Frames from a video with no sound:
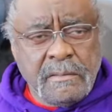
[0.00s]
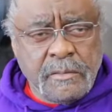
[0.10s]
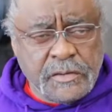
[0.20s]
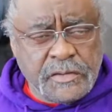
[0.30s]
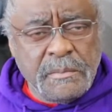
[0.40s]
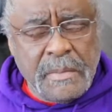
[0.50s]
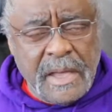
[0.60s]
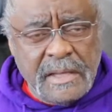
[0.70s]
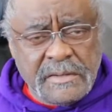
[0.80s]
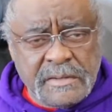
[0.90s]

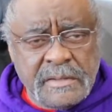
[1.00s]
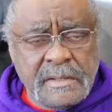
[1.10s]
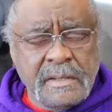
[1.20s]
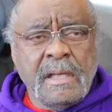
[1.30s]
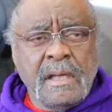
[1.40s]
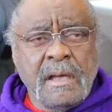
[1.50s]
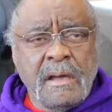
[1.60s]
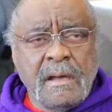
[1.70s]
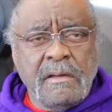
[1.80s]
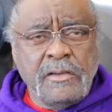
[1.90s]
Christian-based
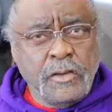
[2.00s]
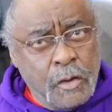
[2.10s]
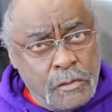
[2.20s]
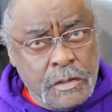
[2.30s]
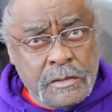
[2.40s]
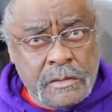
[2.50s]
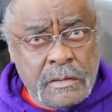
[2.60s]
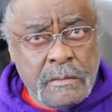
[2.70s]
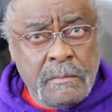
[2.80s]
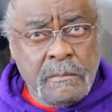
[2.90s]
unions
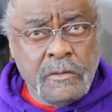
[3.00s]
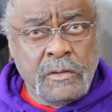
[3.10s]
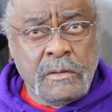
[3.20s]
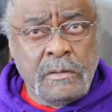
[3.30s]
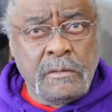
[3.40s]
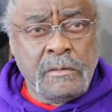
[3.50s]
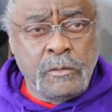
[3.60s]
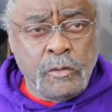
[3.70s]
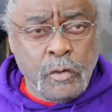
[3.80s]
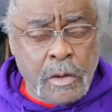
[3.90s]

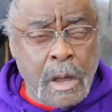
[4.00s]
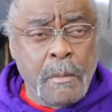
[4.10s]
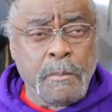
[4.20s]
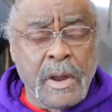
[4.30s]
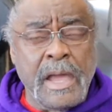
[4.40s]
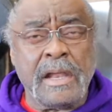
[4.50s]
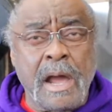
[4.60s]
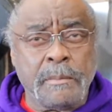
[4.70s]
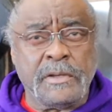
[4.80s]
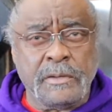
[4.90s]
to come bring an
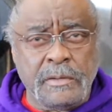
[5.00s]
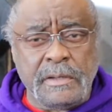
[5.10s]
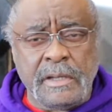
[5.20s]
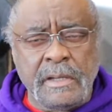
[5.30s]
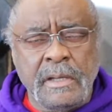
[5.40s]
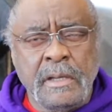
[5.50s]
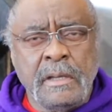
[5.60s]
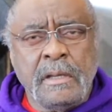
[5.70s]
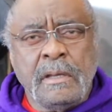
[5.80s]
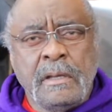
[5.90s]
opportunity
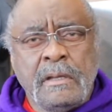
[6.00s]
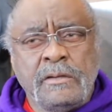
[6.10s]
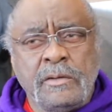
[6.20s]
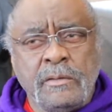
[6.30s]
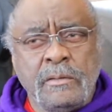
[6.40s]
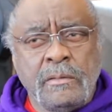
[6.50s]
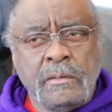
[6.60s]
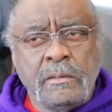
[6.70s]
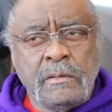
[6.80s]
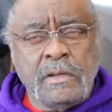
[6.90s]
to
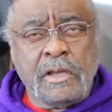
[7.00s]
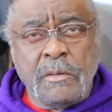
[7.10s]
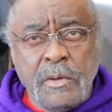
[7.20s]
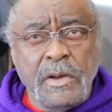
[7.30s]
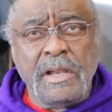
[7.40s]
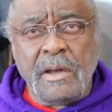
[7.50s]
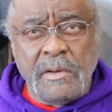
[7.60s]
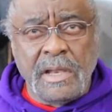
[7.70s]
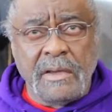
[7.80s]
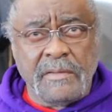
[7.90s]
the community that
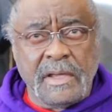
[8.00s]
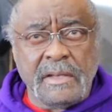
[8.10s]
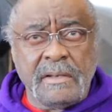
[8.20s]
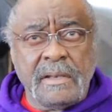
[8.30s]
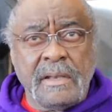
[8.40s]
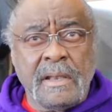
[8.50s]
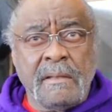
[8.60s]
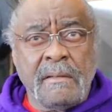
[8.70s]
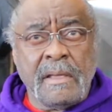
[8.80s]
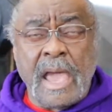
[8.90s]
we live
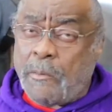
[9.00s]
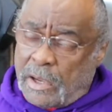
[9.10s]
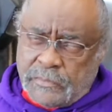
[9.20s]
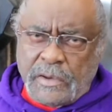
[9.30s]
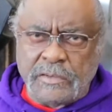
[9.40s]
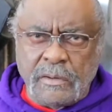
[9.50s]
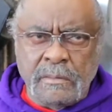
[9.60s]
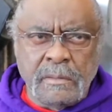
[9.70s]
in West Fresno,